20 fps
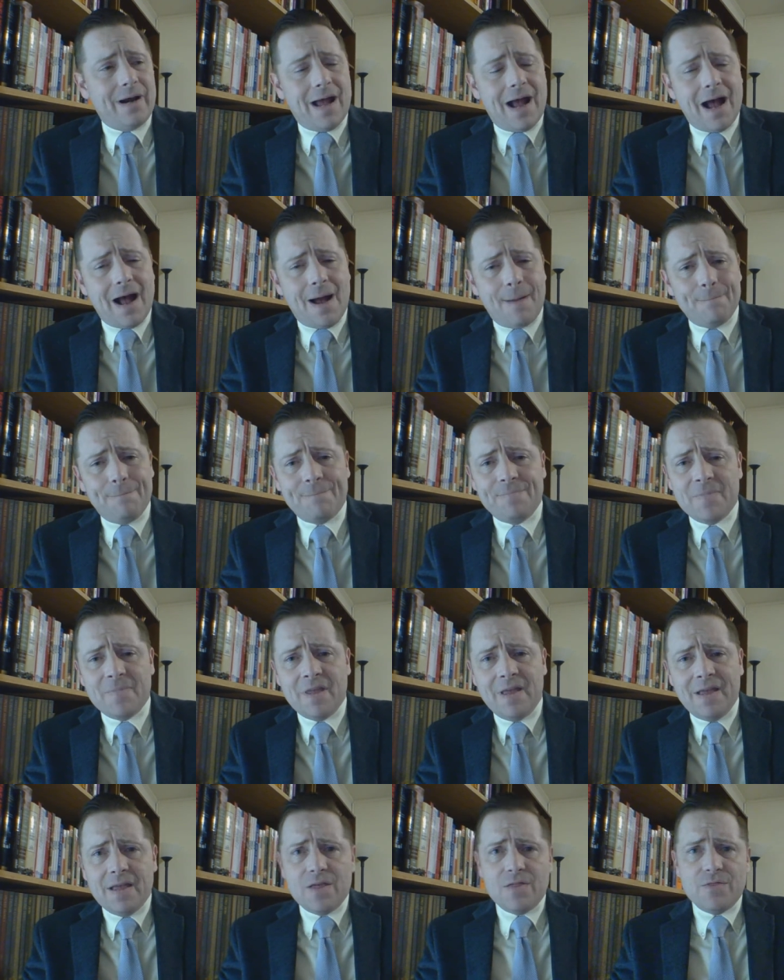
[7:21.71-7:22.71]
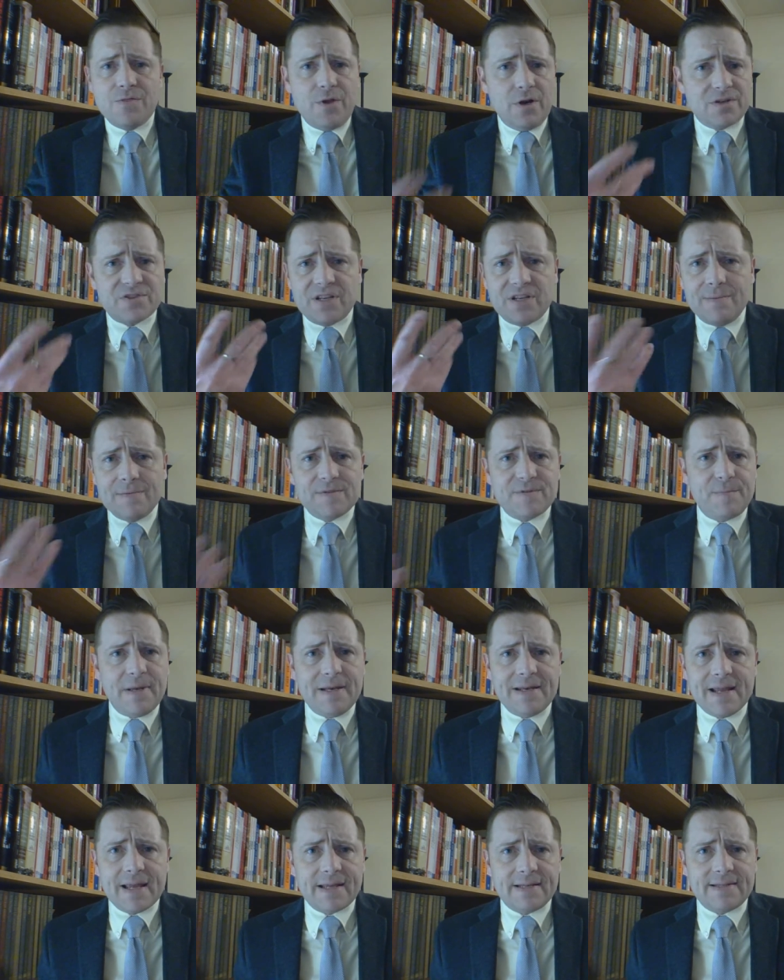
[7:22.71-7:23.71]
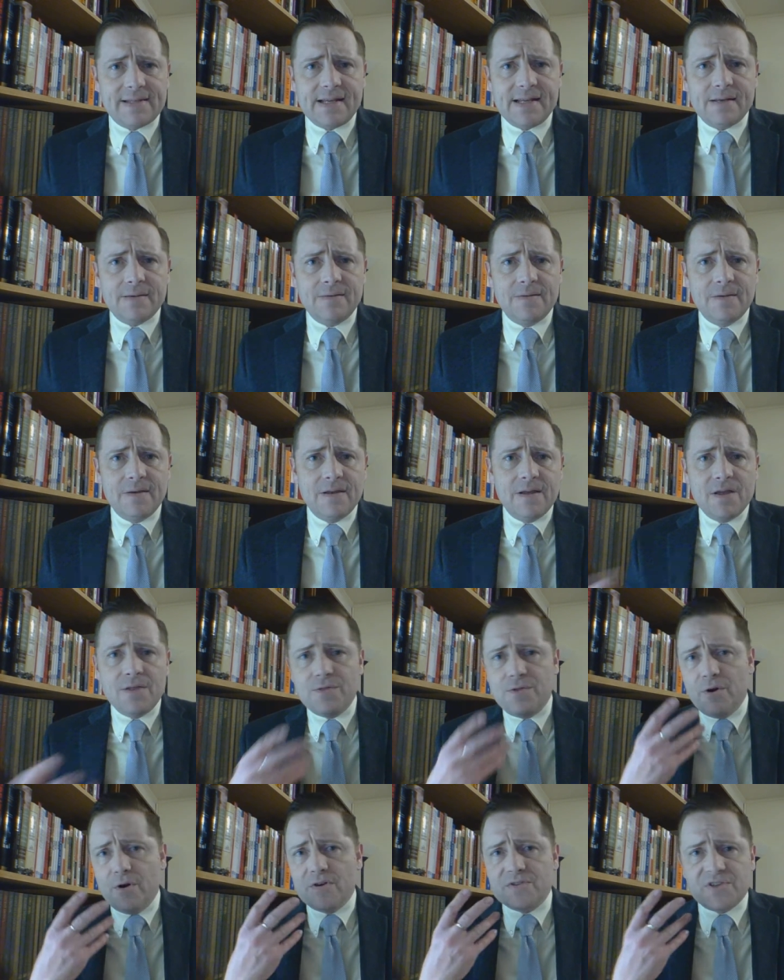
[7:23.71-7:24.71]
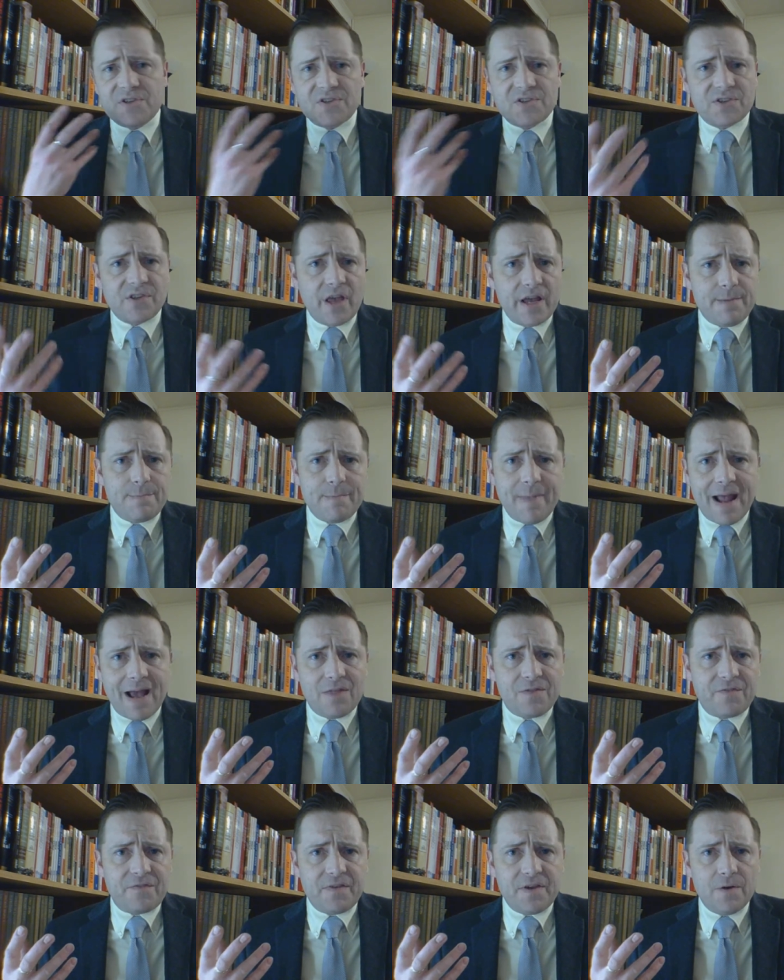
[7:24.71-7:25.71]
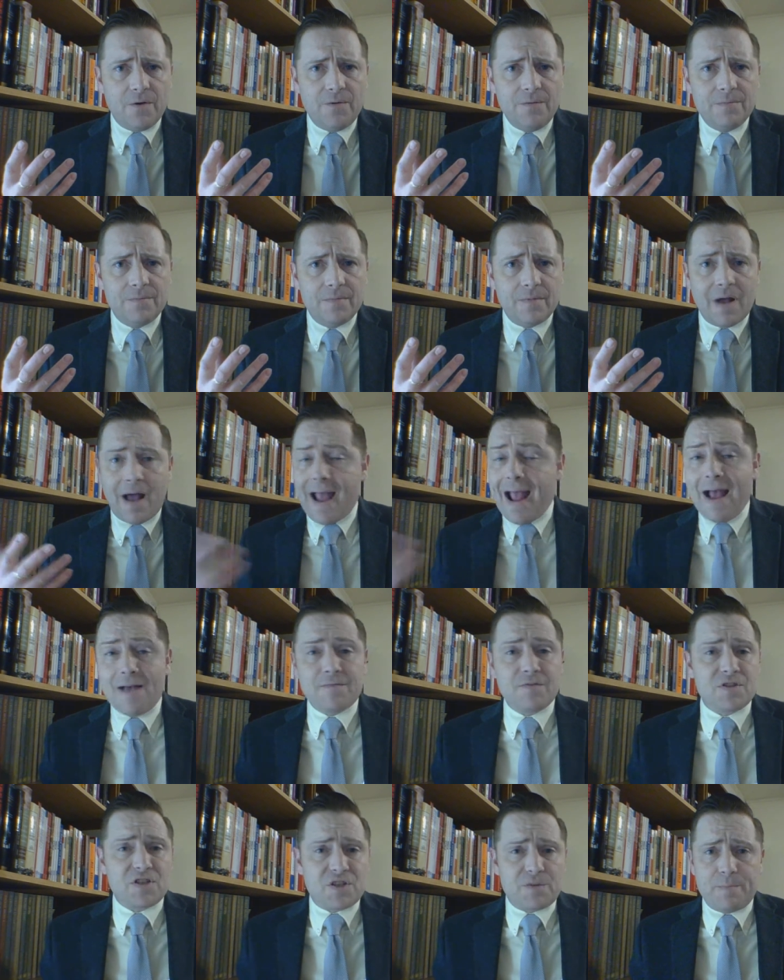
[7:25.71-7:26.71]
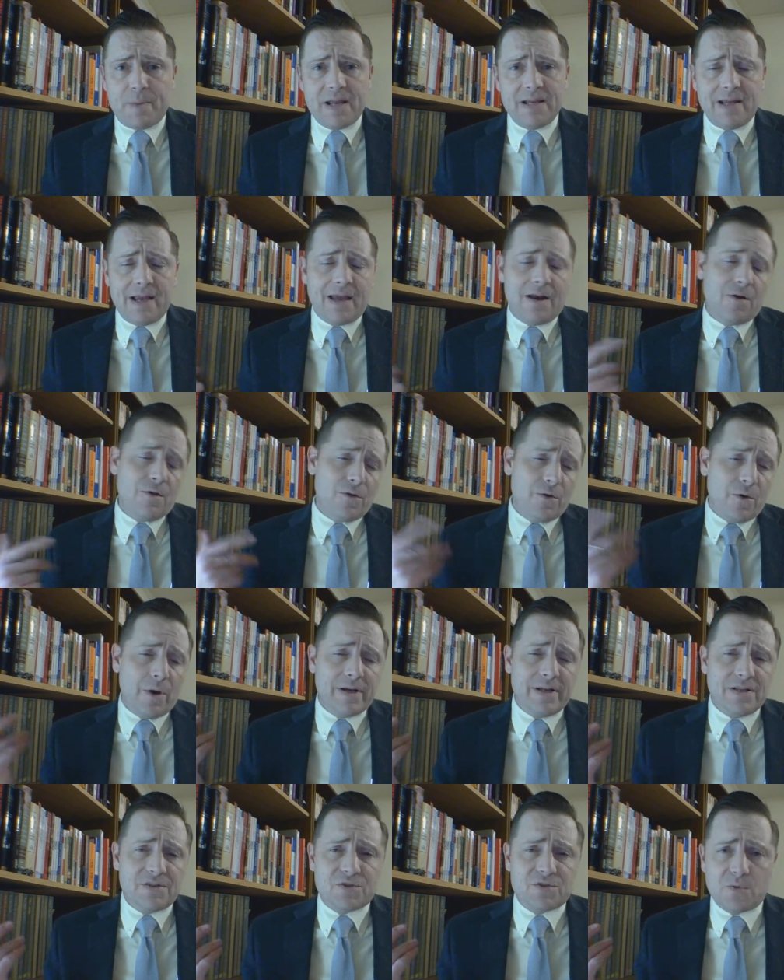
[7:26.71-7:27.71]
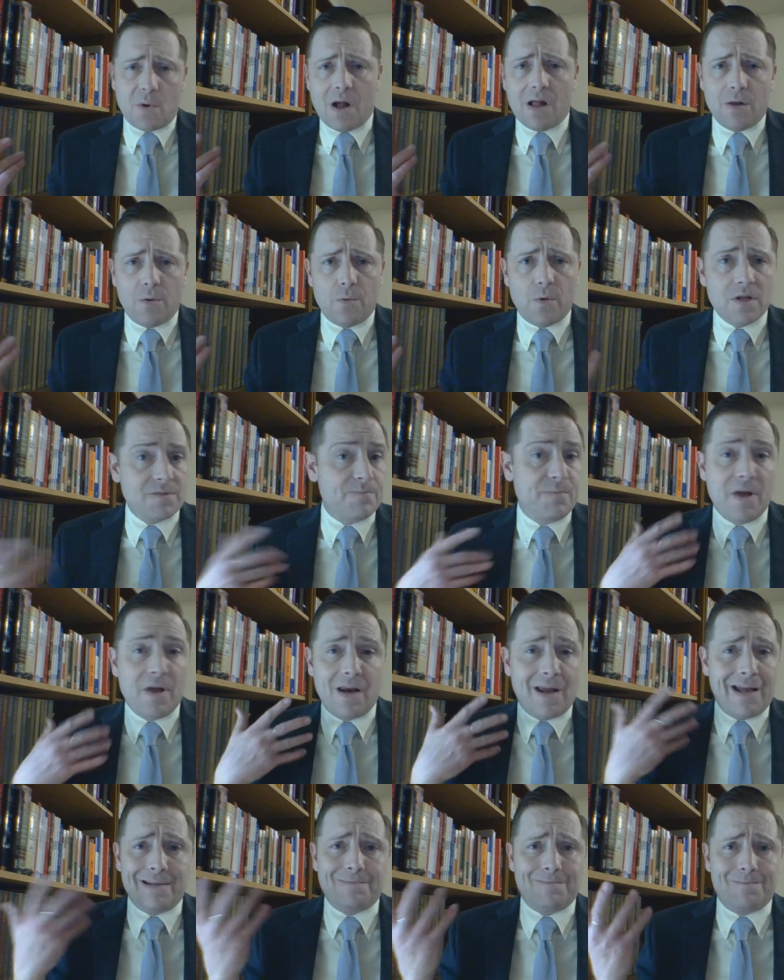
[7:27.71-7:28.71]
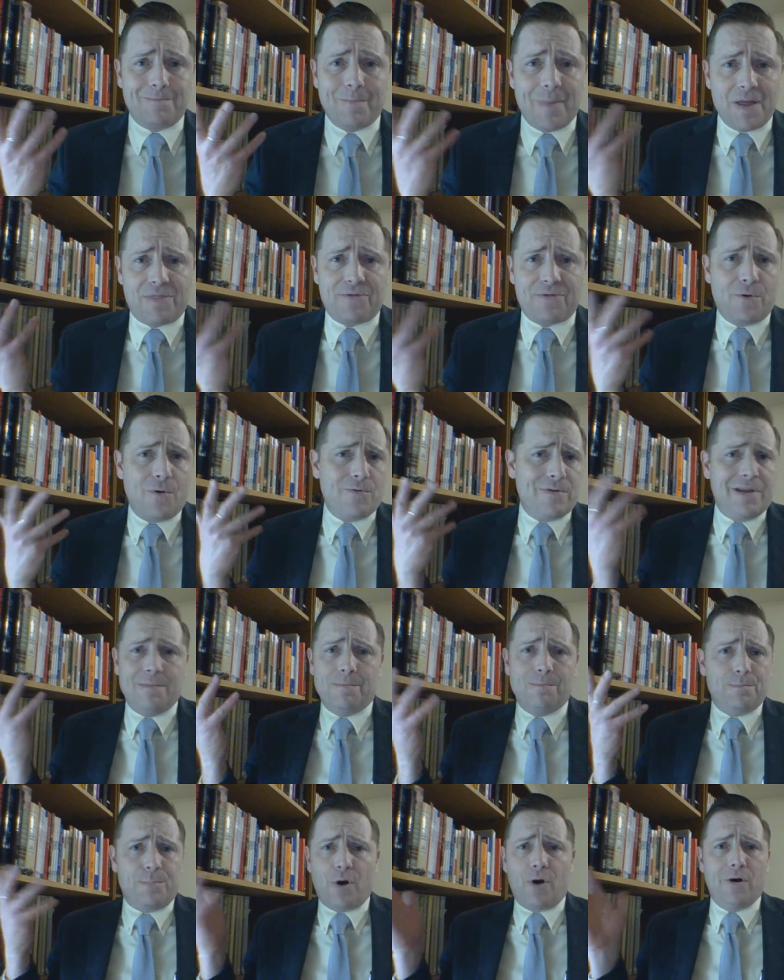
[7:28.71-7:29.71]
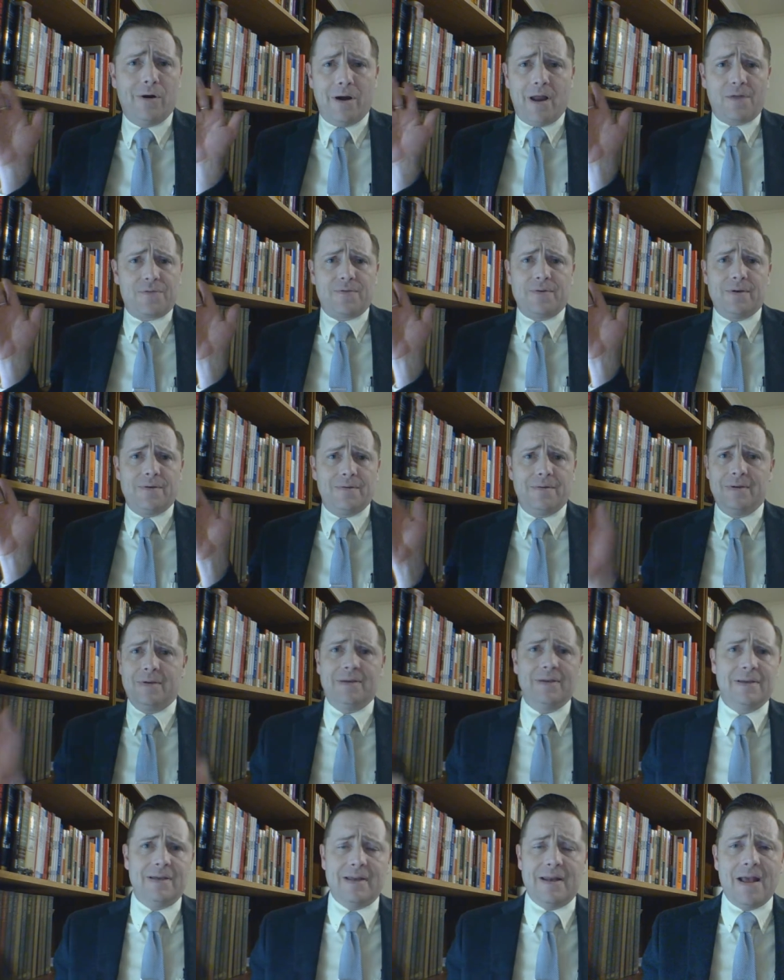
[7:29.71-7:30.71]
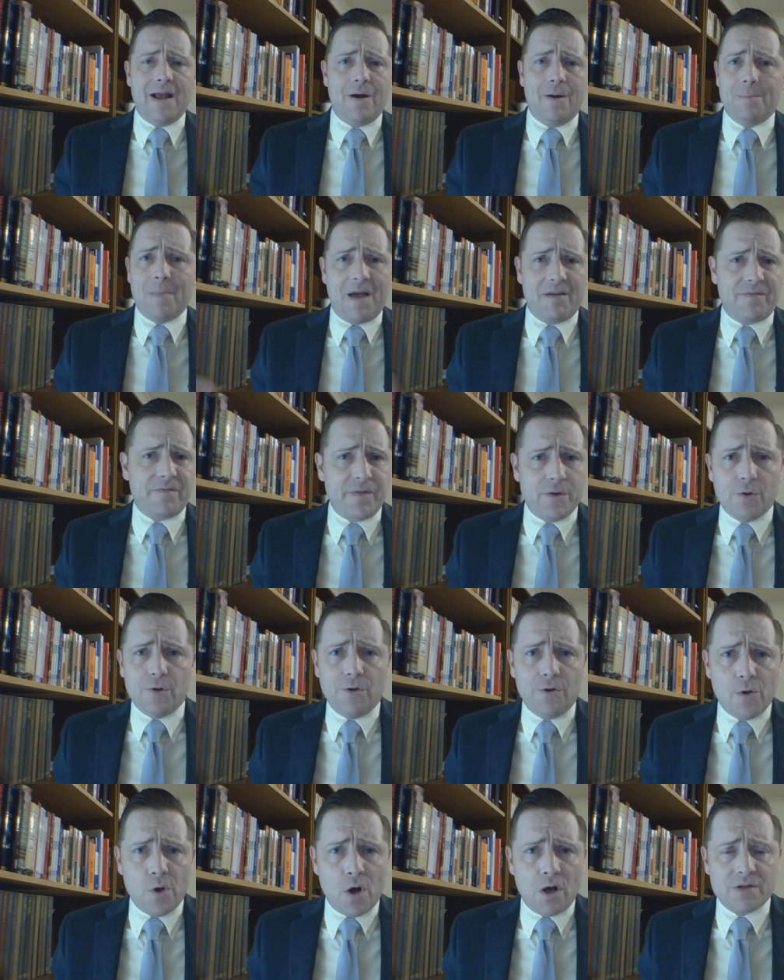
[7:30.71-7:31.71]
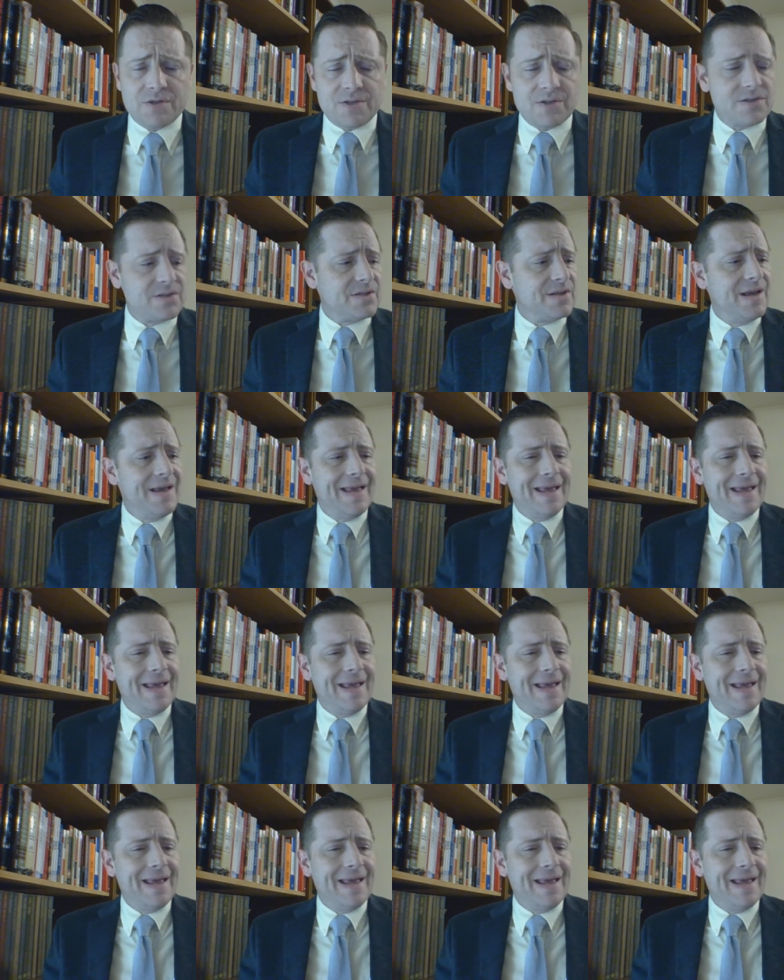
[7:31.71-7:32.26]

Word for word: Um, there seems to be nicotine. There is a slight mouthfeel. I haven't spit yet, although I did swallow once, but I my throat didn't burn, nothing, you know, I'm not feeling nauseous.